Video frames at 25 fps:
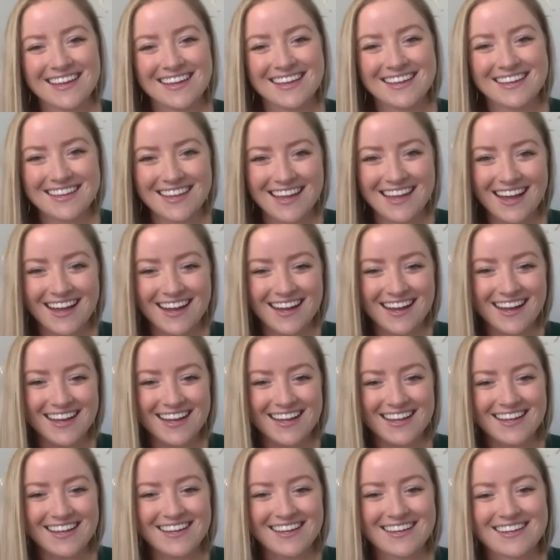
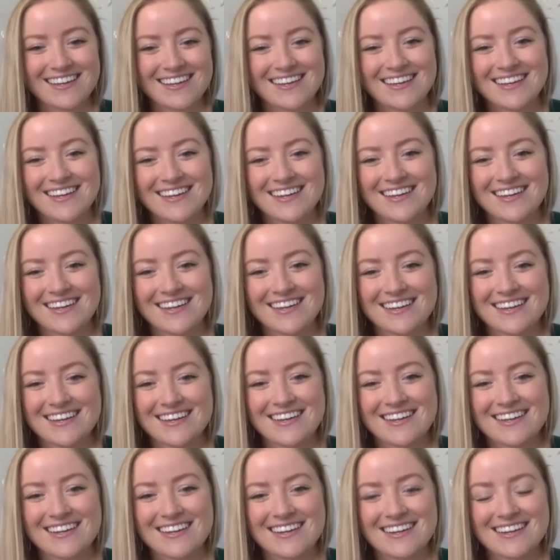
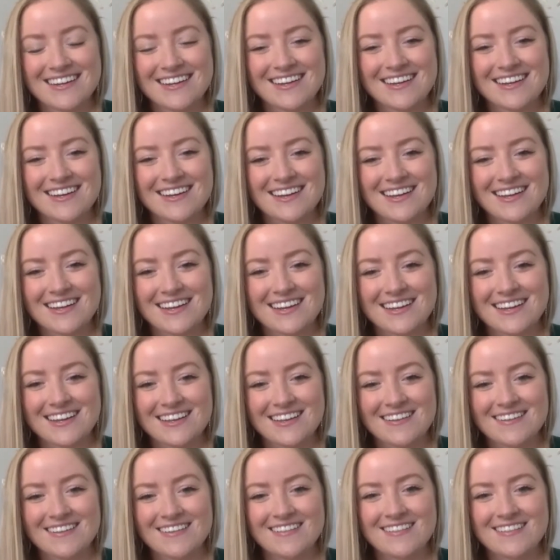No words are spoken by the person on screen.